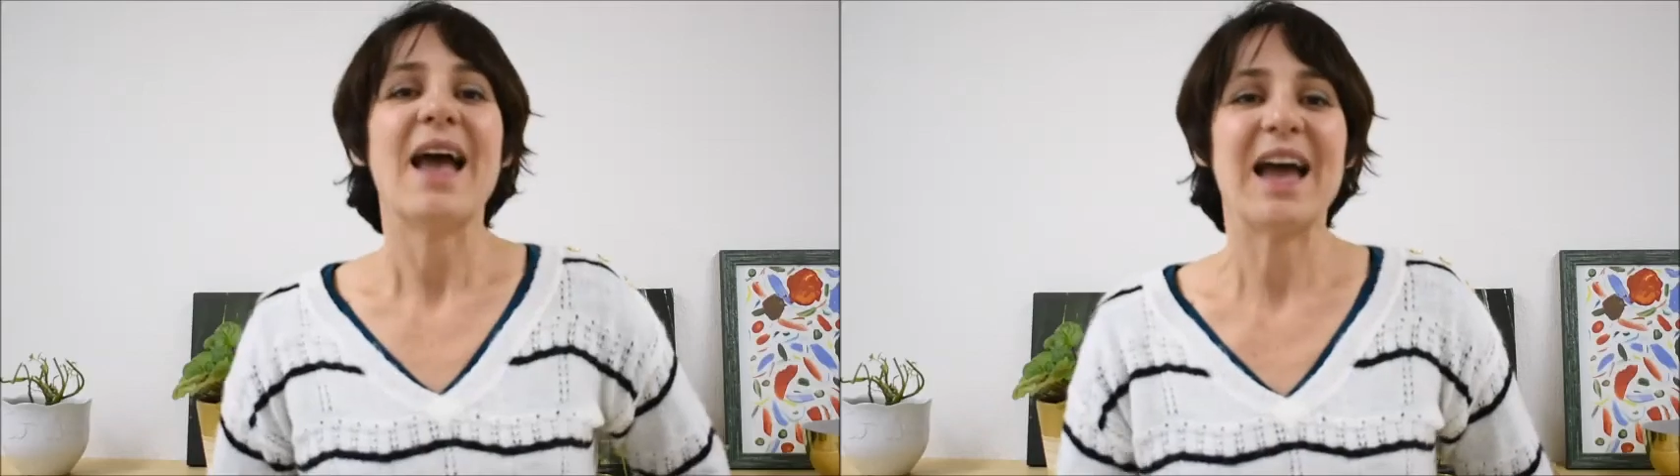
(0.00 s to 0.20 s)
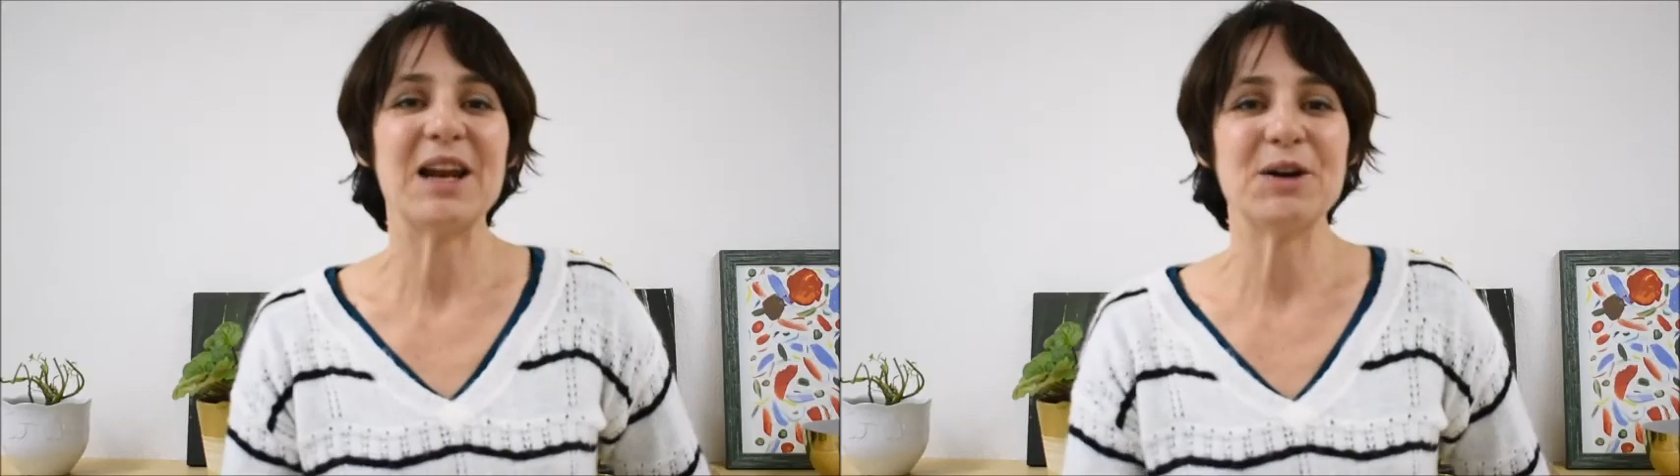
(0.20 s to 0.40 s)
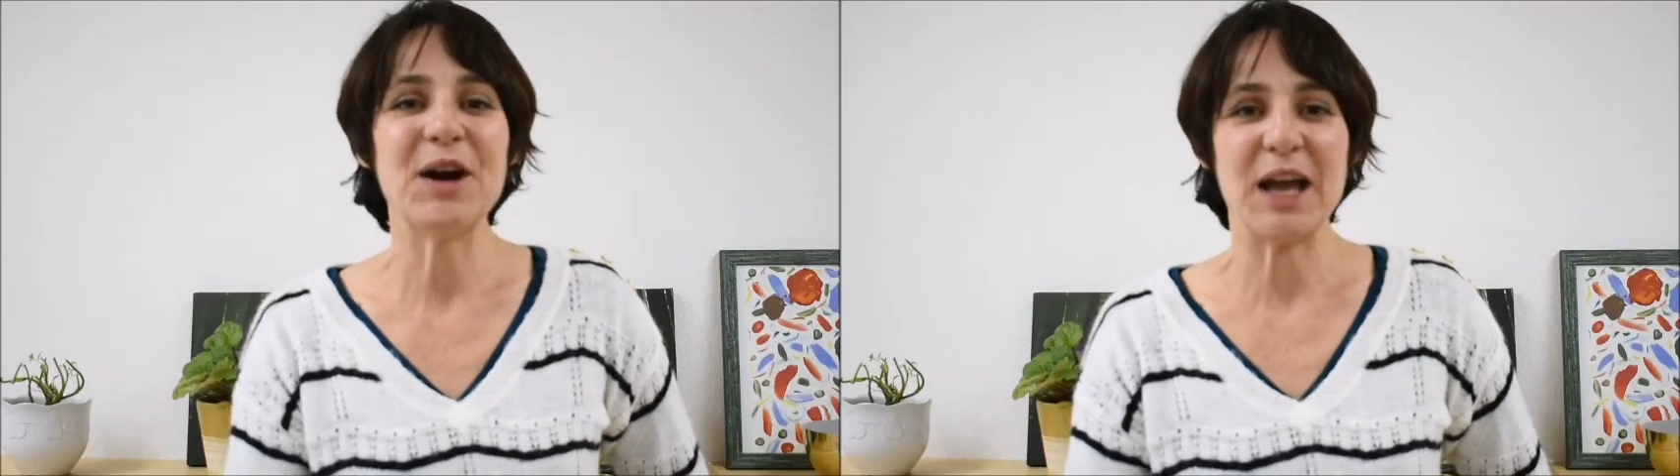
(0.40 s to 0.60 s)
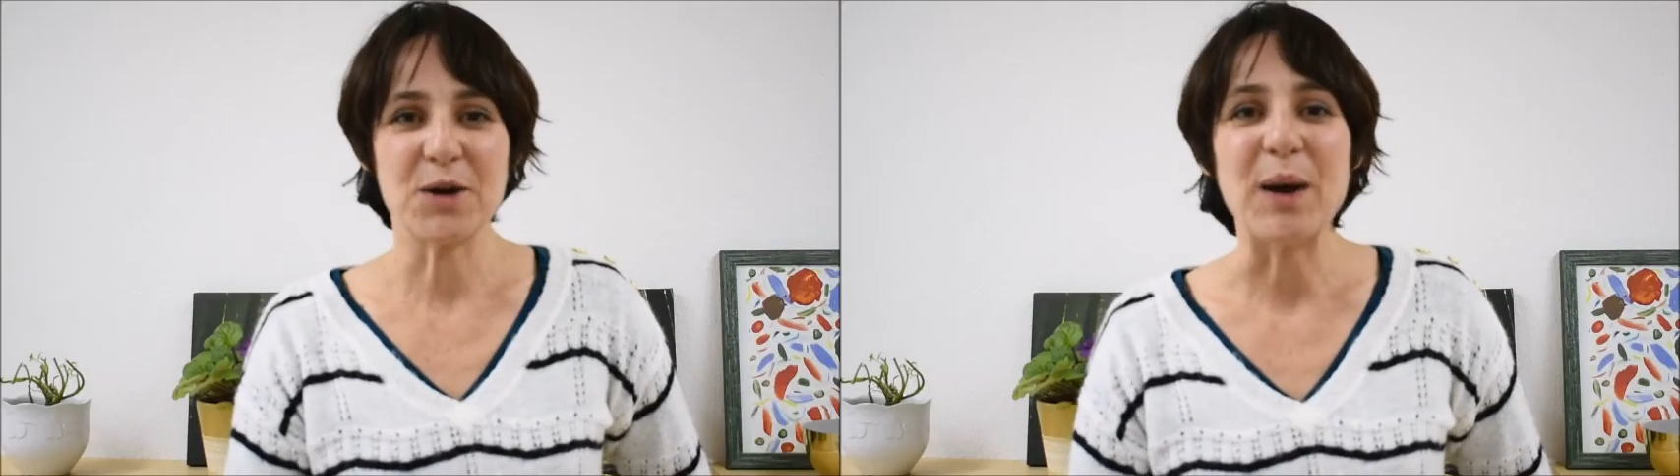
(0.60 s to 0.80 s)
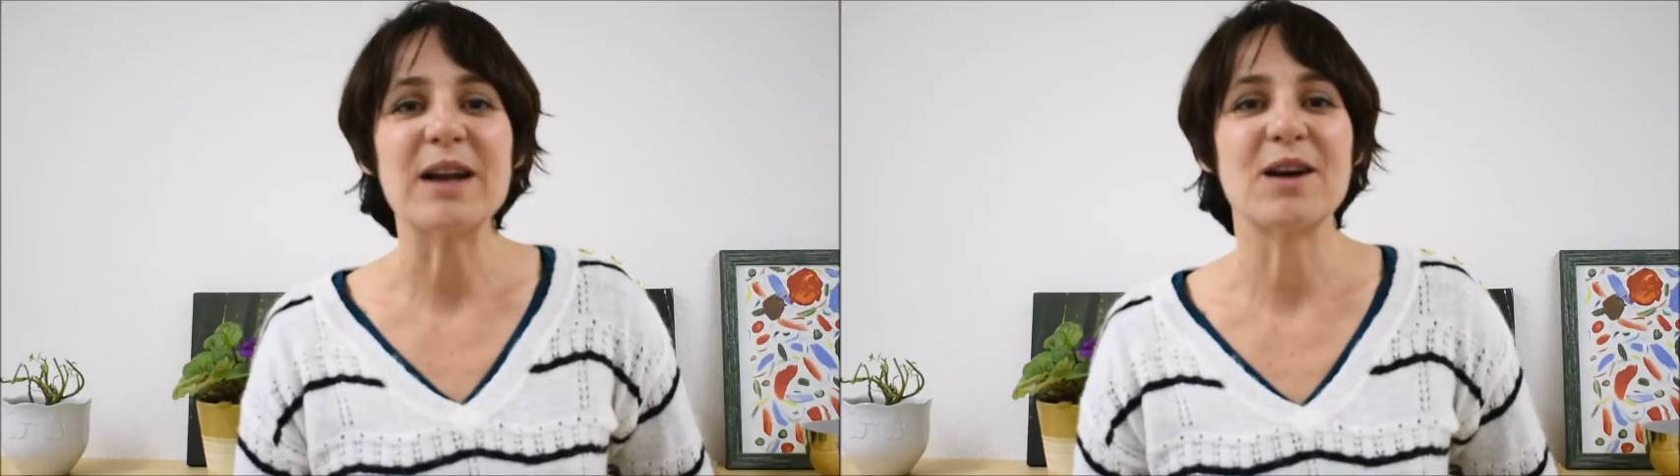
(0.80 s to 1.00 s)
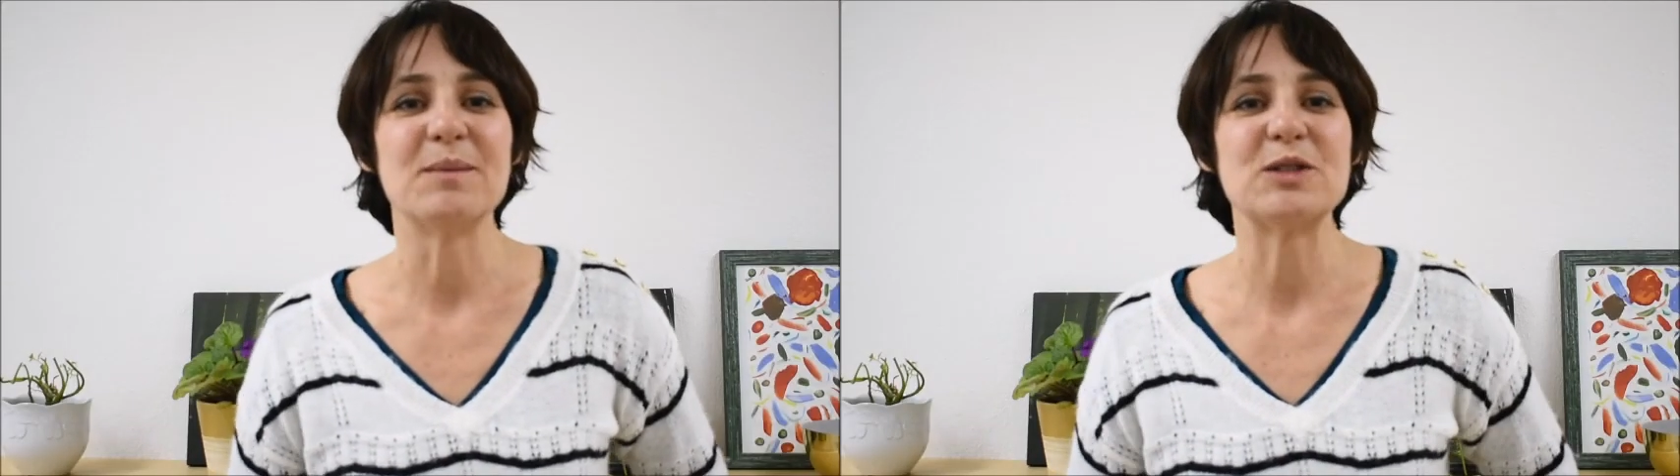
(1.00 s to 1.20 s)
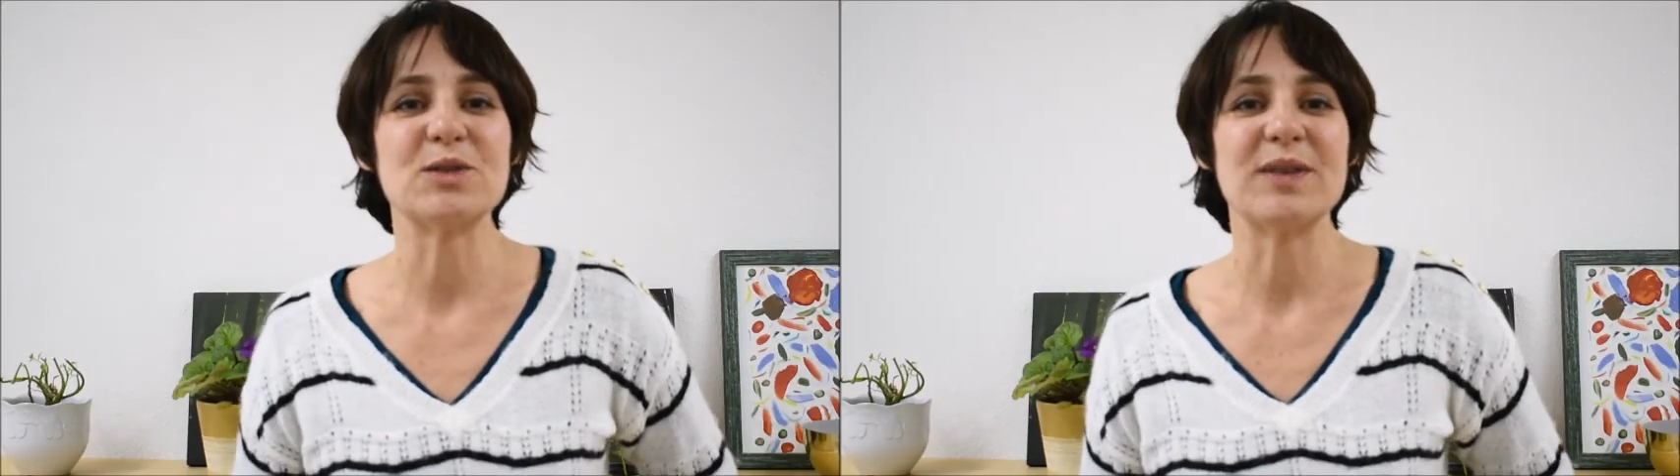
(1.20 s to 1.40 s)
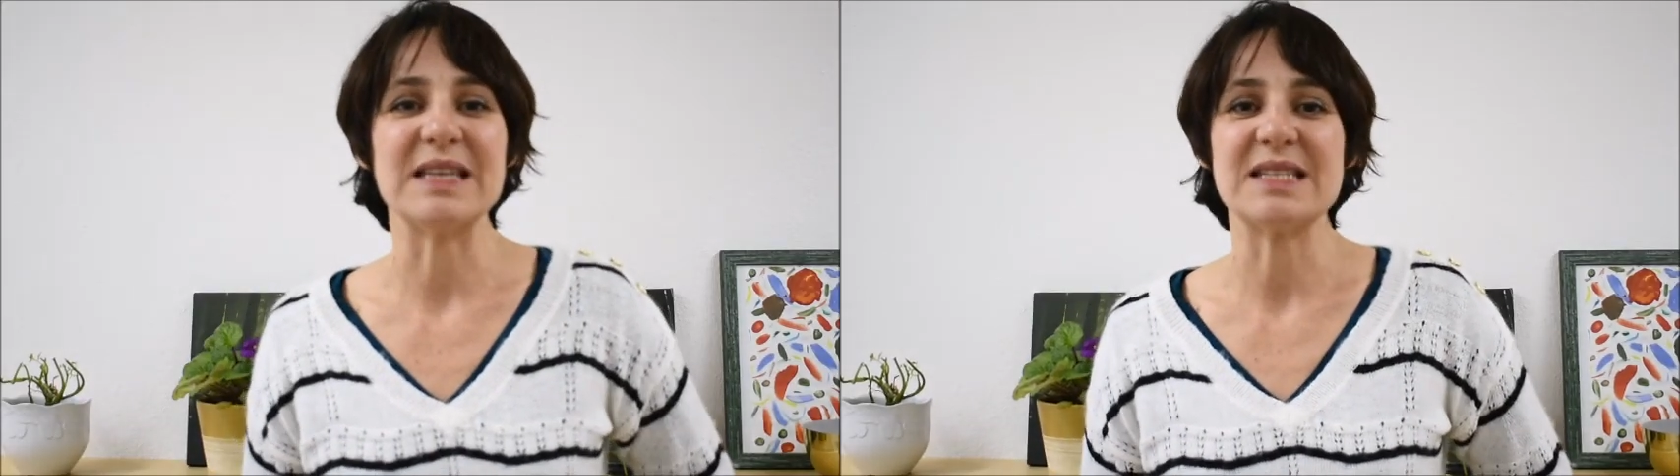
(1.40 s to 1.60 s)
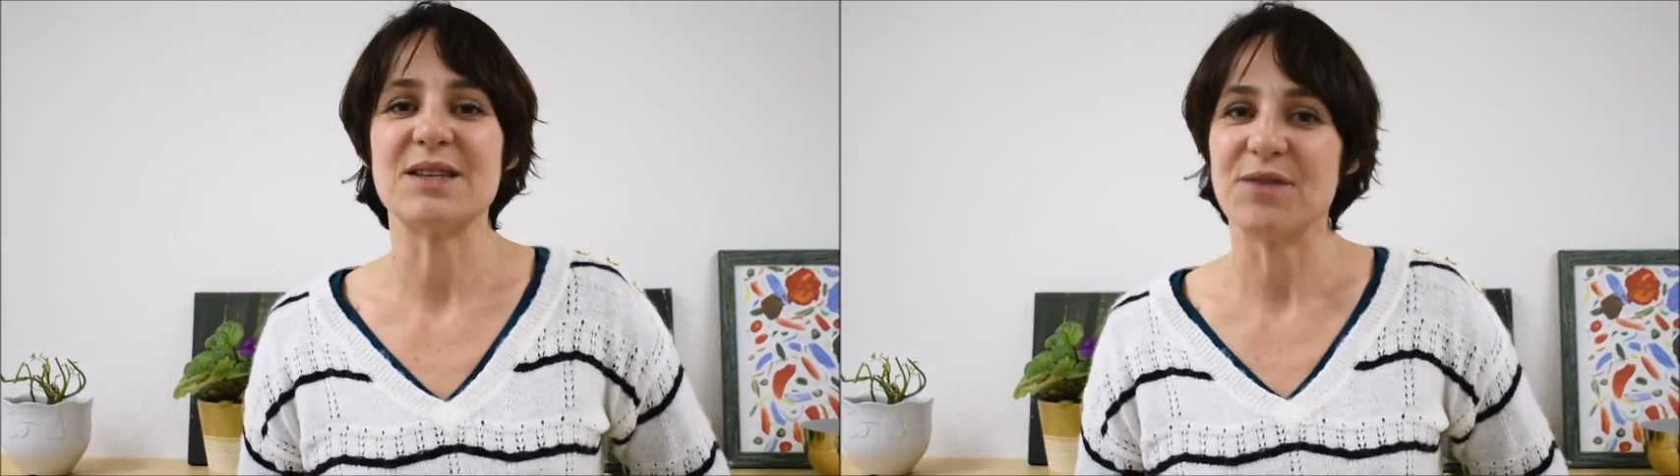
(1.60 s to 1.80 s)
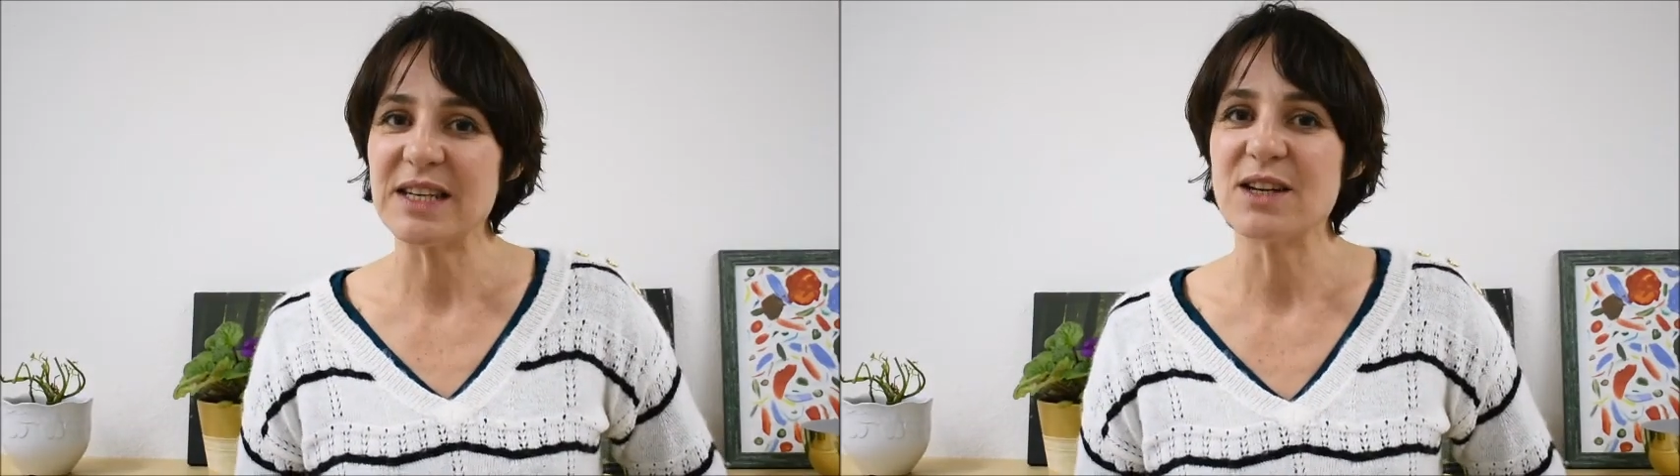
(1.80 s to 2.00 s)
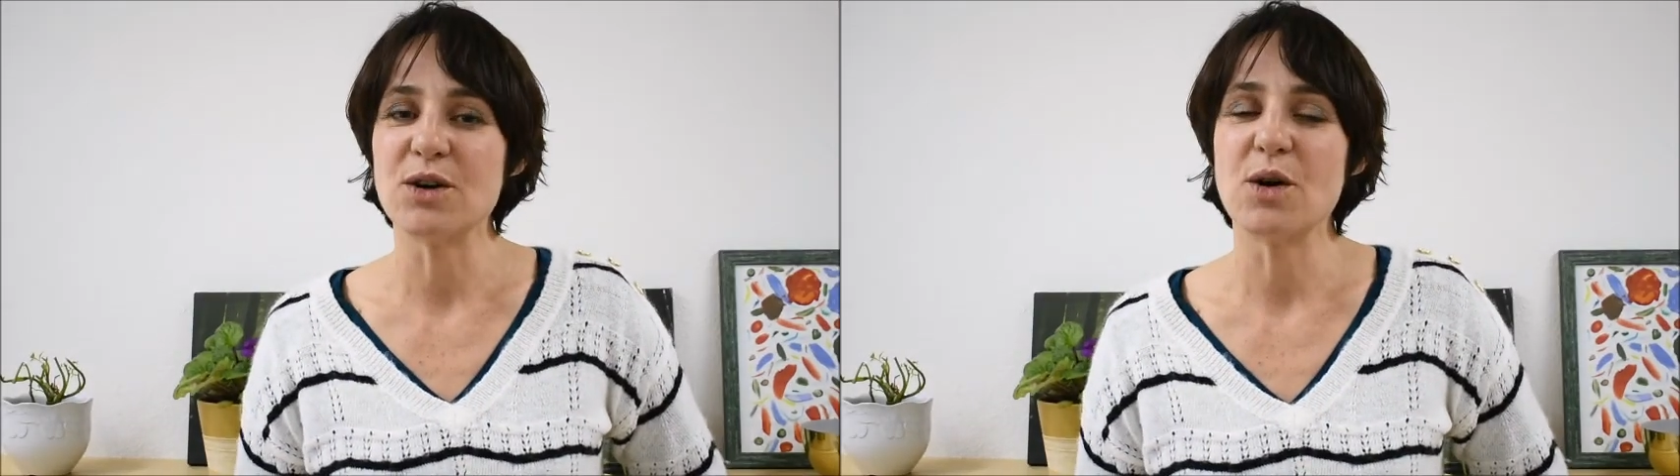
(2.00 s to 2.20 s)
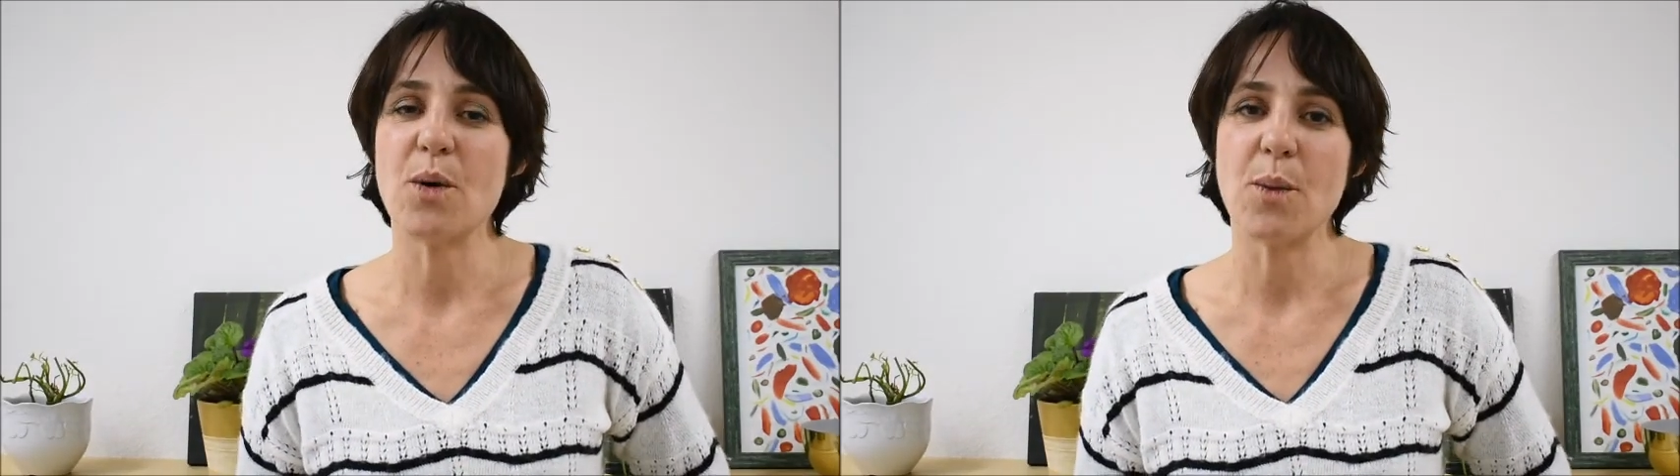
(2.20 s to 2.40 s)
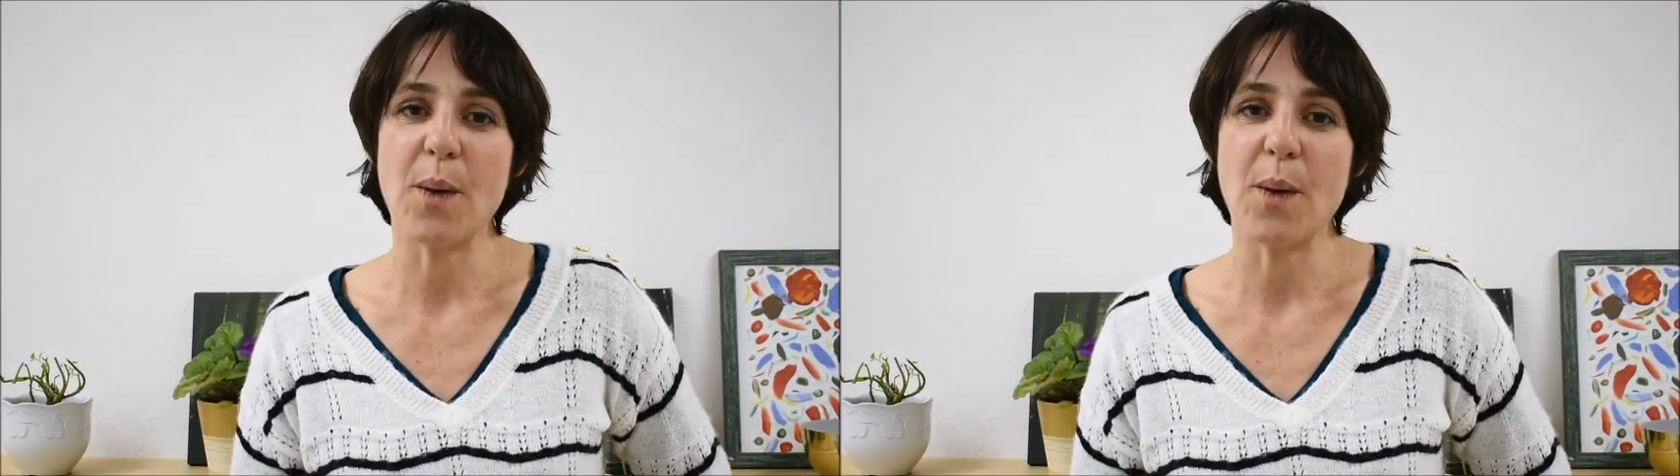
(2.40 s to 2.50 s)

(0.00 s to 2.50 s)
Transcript: Hello and welcome to this video